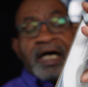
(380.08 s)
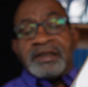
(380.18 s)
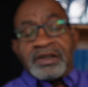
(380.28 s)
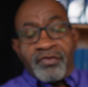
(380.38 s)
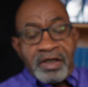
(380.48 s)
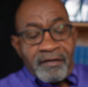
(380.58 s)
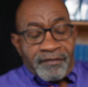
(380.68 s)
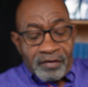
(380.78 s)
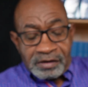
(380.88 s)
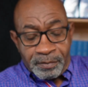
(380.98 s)
I'll just read the
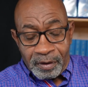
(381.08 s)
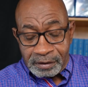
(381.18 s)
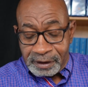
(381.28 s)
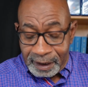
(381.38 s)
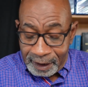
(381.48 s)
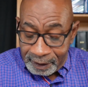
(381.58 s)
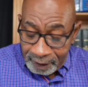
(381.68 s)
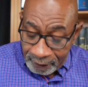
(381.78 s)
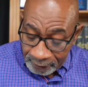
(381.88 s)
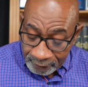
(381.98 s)
first verse in there.
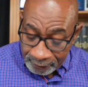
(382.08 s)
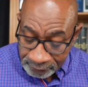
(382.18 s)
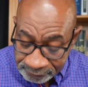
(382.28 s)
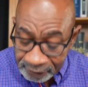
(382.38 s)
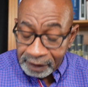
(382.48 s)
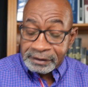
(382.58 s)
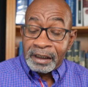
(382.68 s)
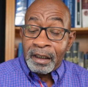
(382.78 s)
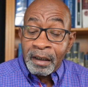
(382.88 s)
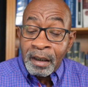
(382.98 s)
And it says
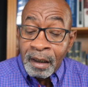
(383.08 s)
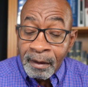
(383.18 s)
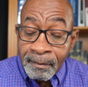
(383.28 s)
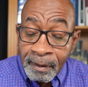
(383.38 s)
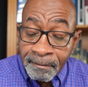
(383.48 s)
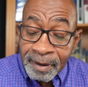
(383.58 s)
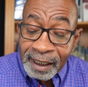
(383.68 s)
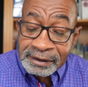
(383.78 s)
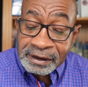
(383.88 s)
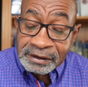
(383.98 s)
here,
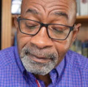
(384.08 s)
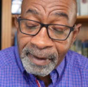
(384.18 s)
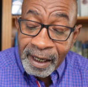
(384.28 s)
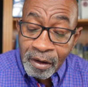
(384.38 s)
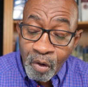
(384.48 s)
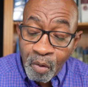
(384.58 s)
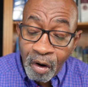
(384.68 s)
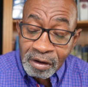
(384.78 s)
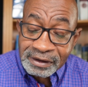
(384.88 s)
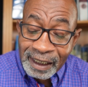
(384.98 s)
blessed is the man who
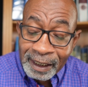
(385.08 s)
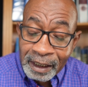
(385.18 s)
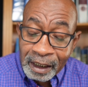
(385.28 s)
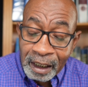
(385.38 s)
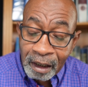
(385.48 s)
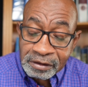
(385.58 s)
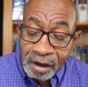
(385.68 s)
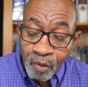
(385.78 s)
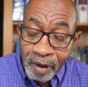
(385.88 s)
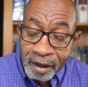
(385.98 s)
walks not in the counsel of
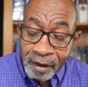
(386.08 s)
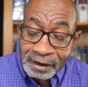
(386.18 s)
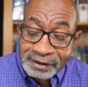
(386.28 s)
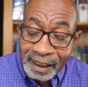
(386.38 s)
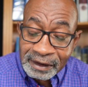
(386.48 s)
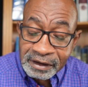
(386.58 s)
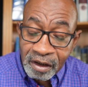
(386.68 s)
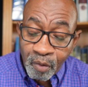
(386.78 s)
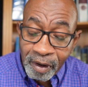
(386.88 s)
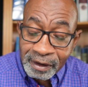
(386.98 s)
the wicked, nor stands in
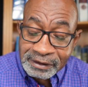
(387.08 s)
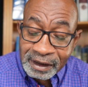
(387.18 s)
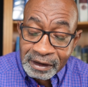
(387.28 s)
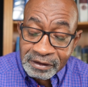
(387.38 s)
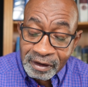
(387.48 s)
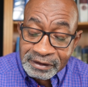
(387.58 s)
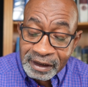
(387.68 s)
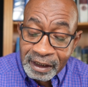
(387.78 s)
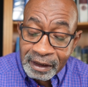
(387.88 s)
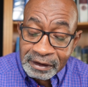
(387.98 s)
the way of sinners, nor
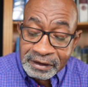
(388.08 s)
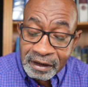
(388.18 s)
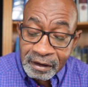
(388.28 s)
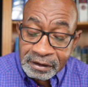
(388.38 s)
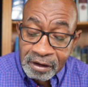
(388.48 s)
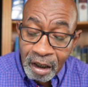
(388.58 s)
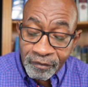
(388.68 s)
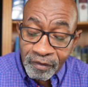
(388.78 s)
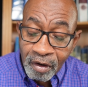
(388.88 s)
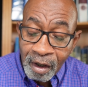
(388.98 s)
sit in the seat of the
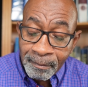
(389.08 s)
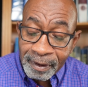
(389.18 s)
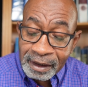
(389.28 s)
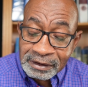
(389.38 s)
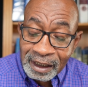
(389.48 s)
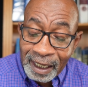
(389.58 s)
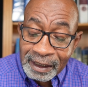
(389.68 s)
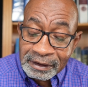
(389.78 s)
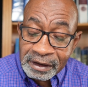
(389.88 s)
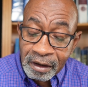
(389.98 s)
scornful, but his light
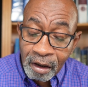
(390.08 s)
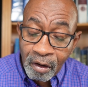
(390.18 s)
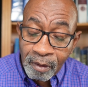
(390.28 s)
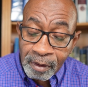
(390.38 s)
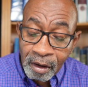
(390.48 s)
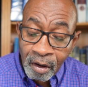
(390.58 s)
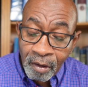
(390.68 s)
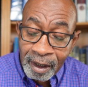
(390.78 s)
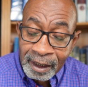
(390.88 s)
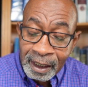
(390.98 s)
is in the law of the
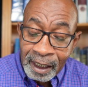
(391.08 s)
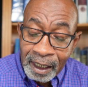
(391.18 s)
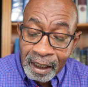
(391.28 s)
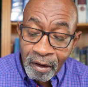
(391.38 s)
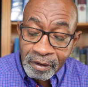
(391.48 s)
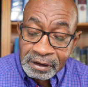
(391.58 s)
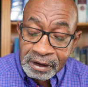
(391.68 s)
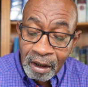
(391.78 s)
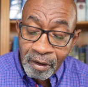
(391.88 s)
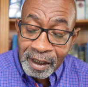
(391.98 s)
Lord, and on his
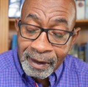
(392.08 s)
law